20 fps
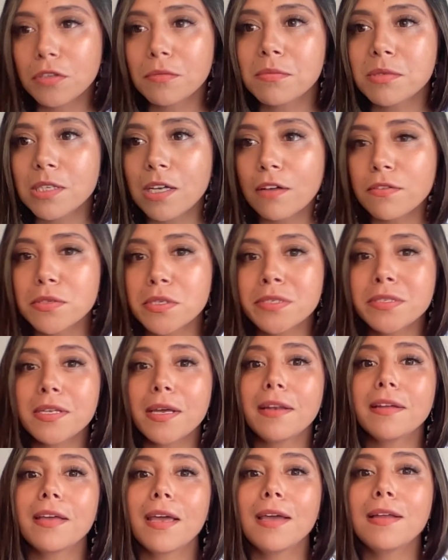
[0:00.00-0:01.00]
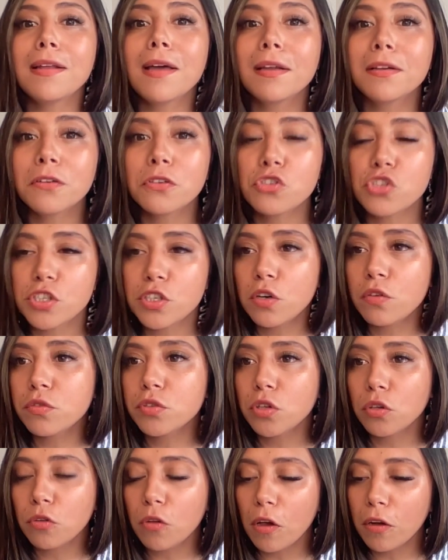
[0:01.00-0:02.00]
themselves and dedicate energy over
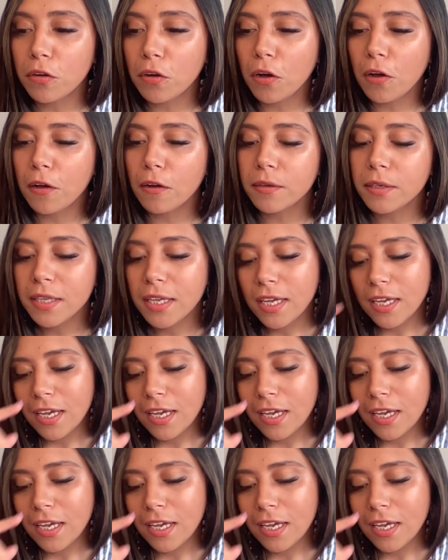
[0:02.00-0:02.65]
the long haul.